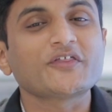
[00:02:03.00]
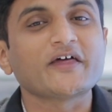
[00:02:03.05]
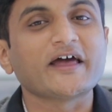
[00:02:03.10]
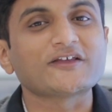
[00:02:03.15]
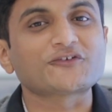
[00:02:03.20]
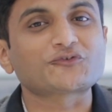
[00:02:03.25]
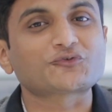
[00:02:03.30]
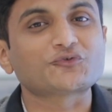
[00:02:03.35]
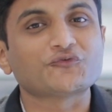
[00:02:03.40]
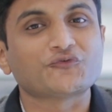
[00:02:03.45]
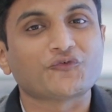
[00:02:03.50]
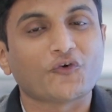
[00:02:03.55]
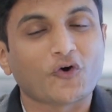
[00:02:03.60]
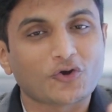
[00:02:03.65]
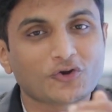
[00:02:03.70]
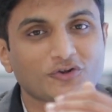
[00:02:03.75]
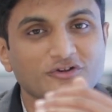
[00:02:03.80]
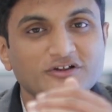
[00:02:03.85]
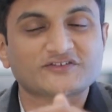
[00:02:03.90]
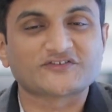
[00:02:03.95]
has to
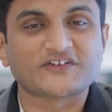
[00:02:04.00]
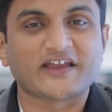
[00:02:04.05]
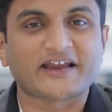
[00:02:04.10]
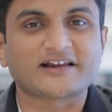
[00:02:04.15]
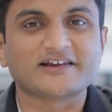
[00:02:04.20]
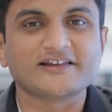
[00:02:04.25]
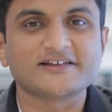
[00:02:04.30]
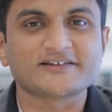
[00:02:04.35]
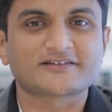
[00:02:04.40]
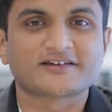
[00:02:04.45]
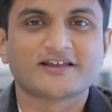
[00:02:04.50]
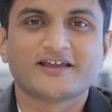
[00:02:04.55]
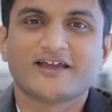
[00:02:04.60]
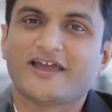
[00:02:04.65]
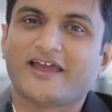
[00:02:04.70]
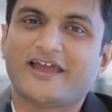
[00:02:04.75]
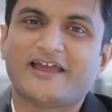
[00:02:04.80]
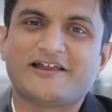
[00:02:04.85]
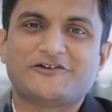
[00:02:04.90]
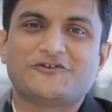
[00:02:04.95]
follow the checklist
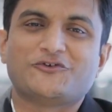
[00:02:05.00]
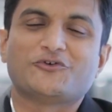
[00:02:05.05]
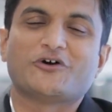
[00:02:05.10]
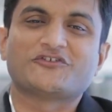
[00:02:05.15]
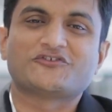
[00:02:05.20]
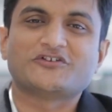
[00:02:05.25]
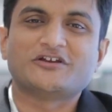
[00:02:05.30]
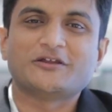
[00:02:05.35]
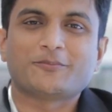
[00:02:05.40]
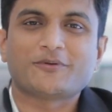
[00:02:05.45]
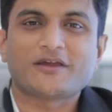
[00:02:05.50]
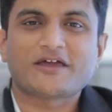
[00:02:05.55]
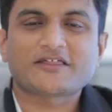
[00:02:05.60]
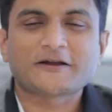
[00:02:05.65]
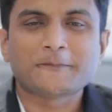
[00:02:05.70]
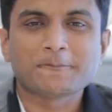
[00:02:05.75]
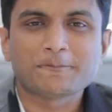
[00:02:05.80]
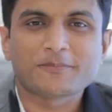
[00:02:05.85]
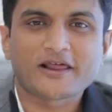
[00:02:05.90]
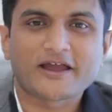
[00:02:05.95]
and you are GDPR
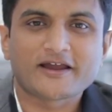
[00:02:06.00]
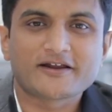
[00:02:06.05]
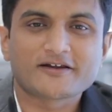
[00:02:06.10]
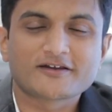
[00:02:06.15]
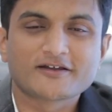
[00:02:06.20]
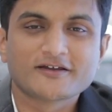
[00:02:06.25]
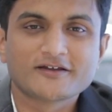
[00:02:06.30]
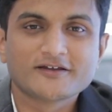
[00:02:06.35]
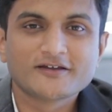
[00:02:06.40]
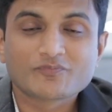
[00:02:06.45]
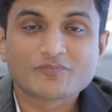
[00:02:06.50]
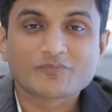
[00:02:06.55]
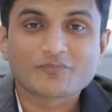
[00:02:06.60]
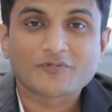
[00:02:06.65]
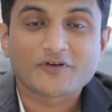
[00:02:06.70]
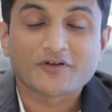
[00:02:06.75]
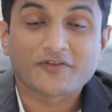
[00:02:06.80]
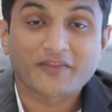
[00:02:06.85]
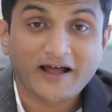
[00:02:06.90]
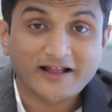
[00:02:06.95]
compliant.
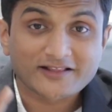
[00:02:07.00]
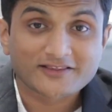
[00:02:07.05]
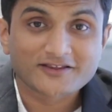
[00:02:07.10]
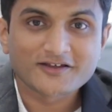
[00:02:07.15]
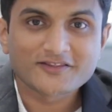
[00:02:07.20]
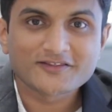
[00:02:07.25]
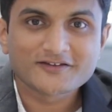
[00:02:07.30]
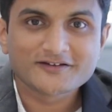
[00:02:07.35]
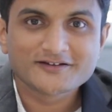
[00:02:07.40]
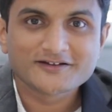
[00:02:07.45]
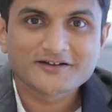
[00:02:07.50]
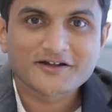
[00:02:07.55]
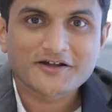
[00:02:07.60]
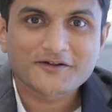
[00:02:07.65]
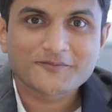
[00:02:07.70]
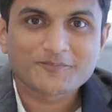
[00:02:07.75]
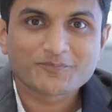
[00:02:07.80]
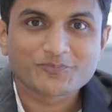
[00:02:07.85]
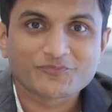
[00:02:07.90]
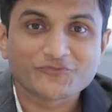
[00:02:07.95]
Rather,
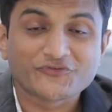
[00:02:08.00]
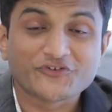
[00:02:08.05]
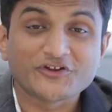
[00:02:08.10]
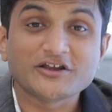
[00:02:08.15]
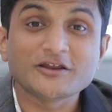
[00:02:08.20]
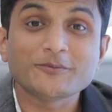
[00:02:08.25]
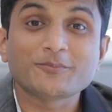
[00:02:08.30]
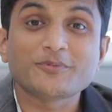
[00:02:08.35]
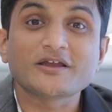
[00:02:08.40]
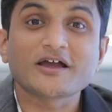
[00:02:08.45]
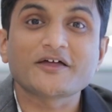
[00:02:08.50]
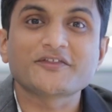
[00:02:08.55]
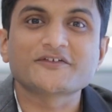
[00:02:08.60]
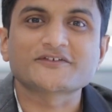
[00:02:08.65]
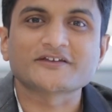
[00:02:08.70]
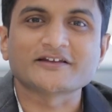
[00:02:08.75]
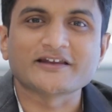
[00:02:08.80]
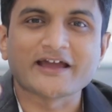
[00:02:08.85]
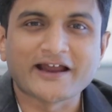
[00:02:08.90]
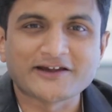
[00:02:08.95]
GDPR
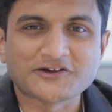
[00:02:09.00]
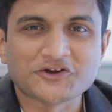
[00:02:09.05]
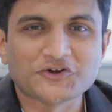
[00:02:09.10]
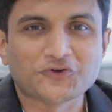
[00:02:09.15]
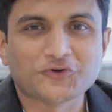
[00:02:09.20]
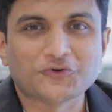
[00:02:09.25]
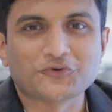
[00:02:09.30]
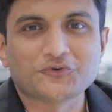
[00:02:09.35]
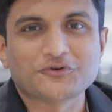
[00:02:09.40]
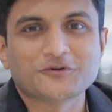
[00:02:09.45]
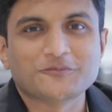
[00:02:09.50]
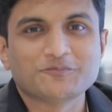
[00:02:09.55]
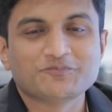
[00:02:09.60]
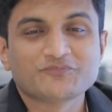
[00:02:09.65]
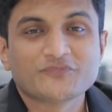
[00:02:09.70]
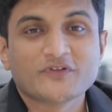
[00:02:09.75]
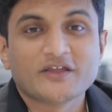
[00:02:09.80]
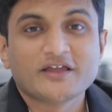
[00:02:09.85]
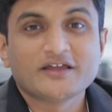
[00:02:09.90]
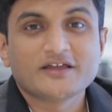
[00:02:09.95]
is an attitude.
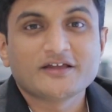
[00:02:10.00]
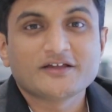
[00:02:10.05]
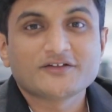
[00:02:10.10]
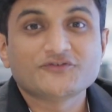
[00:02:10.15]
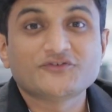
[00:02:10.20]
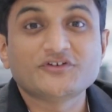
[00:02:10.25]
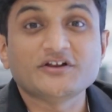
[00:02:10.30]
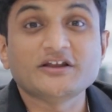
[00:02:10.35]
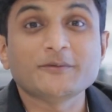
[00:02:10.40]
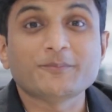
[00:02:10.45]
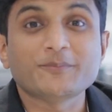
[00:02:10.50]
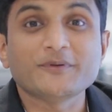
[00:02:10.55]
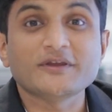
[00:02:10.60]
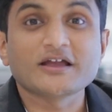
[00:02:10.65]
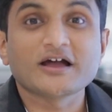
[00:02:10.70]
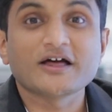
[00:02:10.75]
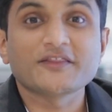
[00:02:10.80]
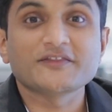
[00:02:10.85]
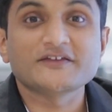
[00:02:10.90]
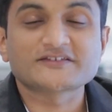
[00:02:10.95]

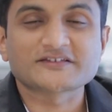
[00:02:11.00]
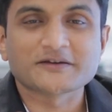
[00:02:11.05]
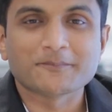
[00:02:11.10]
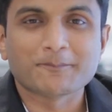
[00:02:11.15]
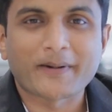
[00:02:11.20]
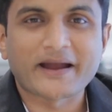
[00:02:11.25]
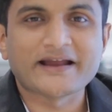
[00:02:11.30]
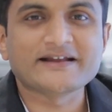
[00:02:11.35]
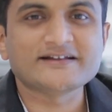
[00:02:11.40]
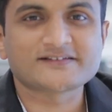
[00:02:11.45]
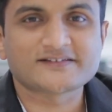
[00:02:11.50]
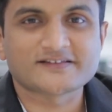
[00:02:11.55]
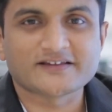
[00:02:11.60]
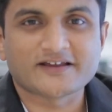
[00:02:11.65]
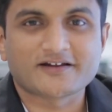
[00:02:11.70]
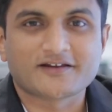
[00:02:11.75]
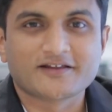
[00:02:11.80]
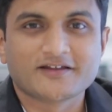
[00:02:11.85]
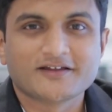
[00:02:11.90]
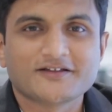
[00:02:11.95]
GDPR is a
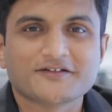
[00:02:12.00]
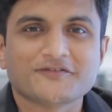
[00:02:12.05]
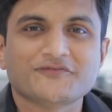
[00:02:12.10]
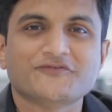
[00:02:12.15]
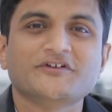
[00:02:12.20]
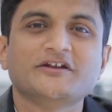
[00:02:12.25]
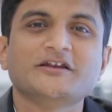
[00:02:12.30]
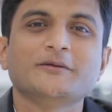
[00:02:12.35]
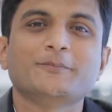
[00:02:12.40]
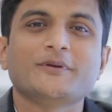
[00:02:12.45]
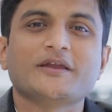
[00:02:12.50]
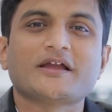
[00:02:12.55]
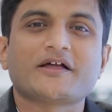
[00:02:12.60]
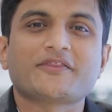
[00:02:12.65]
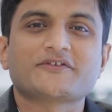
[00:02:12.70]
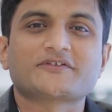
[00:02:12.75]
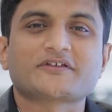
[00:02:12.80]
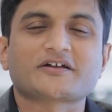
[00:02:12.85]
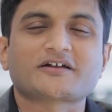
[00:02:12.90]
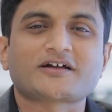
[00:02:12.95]
mindset. GDPR
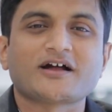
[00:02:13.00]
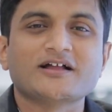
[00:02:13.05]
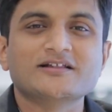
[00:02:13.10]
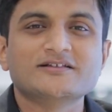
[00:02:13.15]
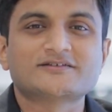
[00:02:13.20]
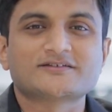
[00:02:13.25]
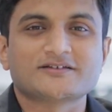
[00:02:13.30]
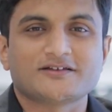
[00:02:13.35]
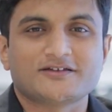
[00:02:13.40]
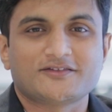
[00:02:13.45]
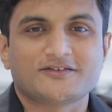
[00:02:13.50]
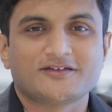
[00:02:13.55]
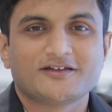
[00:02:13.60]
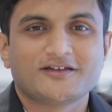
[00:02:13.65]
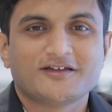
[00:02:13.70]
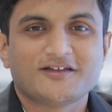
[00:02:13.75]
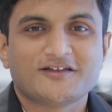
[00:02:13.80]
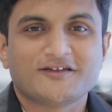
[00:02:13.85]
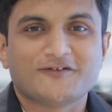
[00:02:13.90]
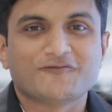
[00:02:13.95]
is a culture
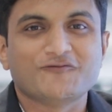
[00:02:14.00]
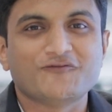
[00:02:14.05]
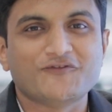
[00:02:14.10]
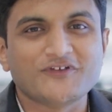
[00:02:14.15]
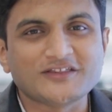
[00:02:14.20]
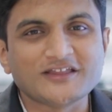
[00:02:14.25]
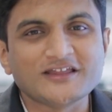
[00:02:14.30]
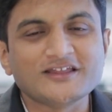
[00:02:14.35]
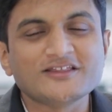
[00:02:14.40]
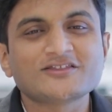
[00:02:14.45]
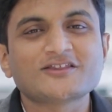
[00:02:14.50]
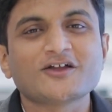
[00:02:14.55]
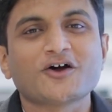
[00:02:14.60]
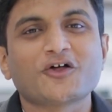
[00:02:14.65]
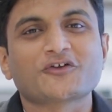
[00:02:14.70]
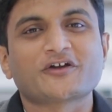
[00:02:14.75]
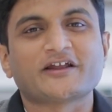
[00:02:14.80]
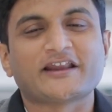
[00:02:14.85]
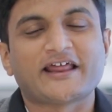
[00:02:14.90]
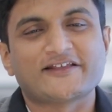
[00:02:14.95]
within the
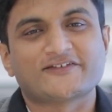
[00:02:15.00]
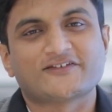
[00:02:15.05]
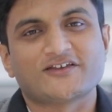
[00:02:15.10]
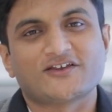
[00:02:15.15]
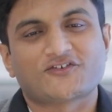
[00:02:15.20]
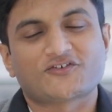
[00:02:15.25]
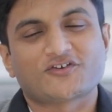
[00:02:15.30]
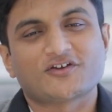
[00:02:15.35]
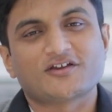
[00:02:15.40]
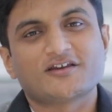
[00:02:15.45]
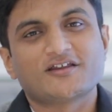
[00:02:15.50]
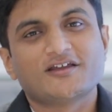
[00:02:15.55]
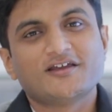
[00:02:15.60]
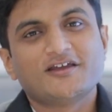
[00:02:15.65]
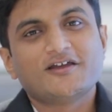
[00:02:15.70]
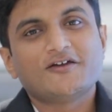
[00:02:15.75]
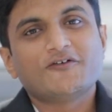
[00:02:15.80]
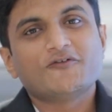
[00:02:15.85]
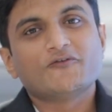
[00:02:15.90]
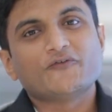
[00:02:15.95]
organization,
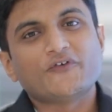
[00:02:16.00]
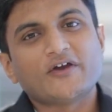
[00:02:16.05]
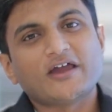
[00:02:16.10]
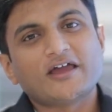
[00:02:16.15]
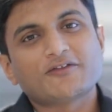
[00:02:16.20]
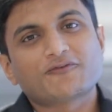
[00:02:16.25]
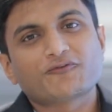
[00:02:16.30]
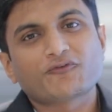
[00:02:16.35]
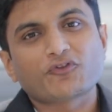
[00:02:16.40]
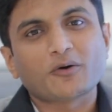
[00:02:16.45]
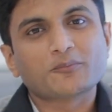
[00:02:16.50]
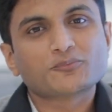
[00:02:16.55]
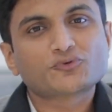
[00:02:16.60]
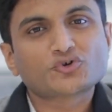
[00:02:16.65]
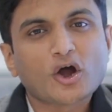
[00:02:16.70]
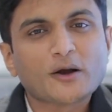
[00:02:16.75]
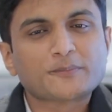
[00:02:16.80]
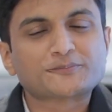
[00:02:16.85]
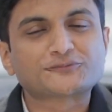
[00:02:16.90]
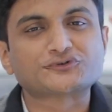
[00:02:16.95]
where from
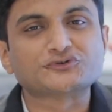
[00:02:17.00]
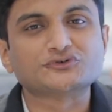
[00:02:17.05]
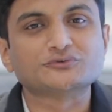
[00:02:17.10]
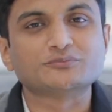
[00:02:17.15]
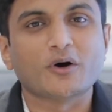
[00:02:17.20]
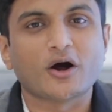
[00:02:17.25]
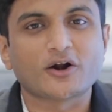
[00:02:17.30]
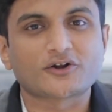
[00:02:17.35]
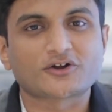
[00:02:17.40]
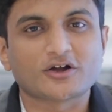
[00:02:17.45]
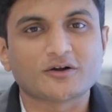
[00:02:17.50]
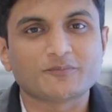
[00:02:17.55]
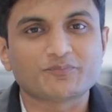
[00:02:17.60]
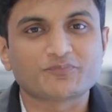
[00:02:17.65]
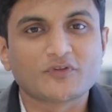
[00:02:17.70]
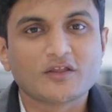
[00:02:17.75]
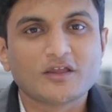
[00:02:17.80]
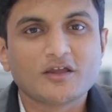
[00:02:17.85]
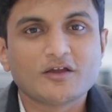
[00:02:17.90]
top to bottom,